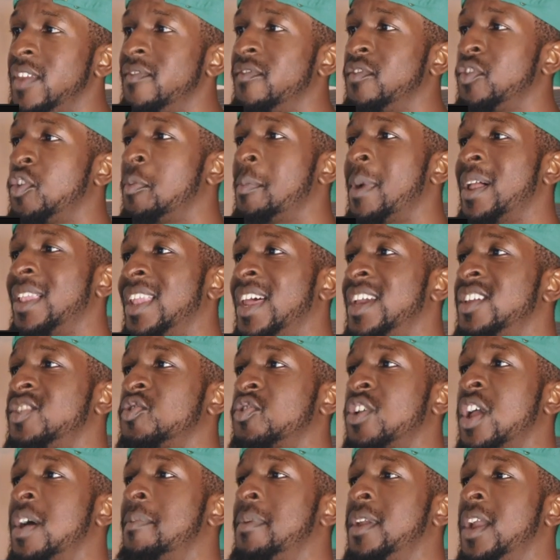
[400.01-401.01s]
even though my legs
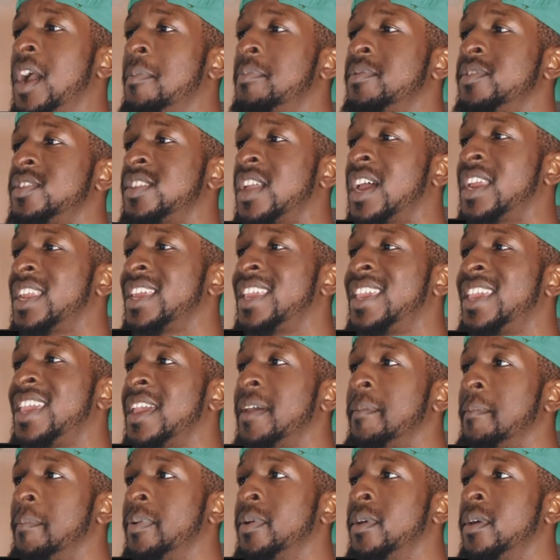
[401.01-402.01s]
are coming up. It's not a
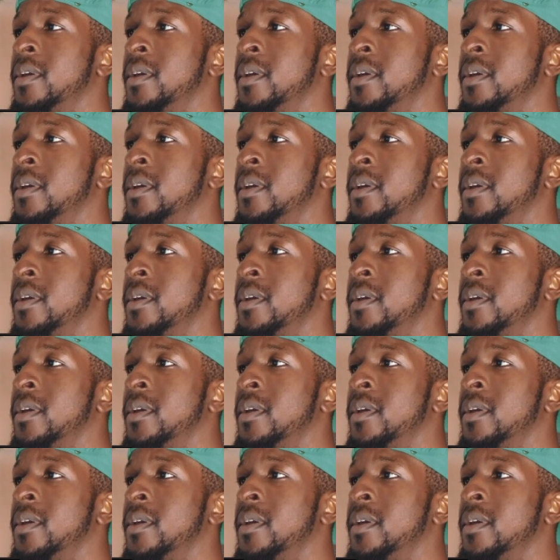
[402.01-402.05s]
kip.